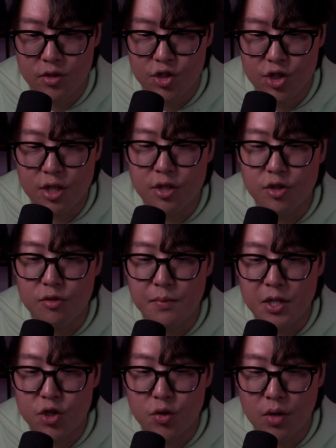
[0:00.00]
Just to
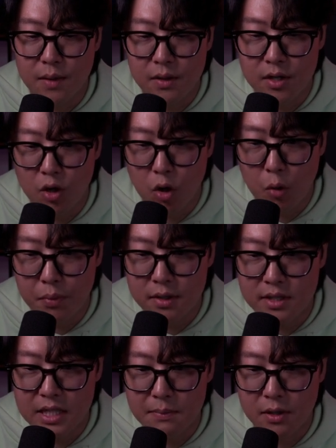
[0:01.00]
be sure, I'm going to open
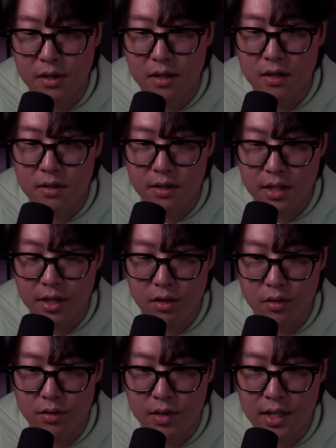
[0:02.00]
a debugger.
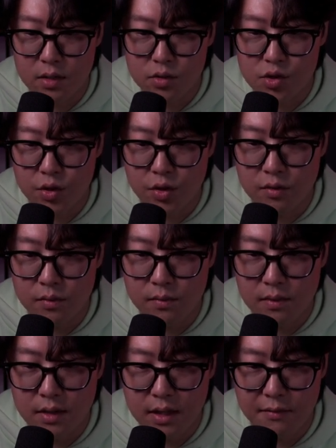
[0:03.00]
Here, I'll show you.
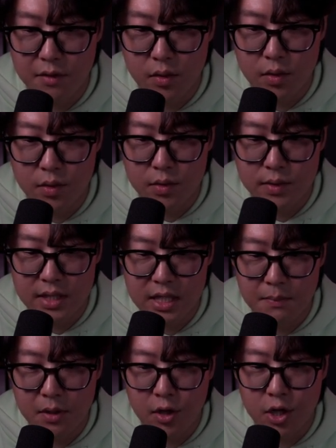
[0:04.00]
If you go to
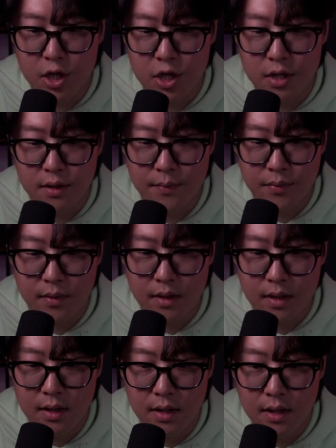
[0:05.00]
debugger
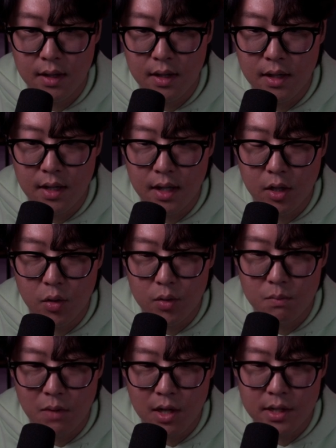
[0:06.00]
and go
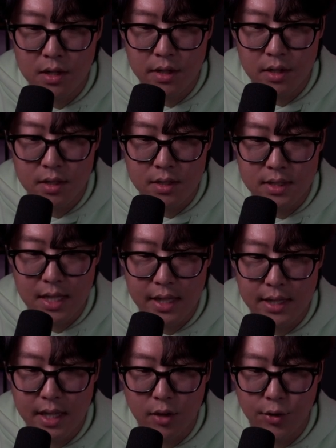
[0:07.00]
to monitors
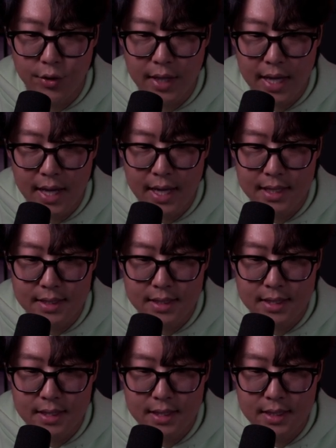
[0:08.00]
and then look
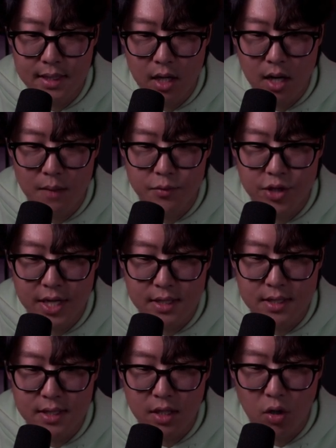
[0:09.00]
at
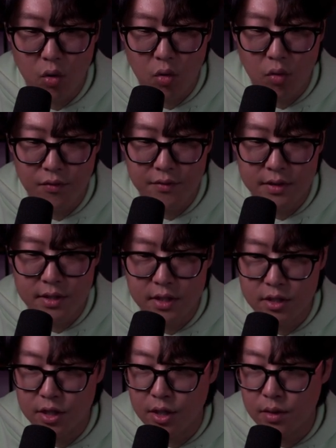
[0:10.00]
objects,
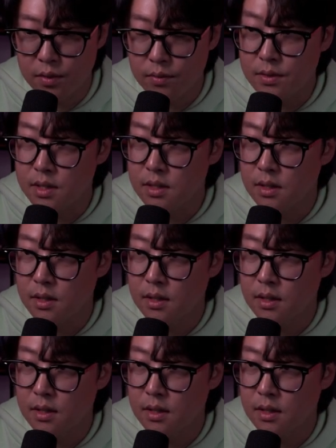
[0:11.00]
orphaned nodes.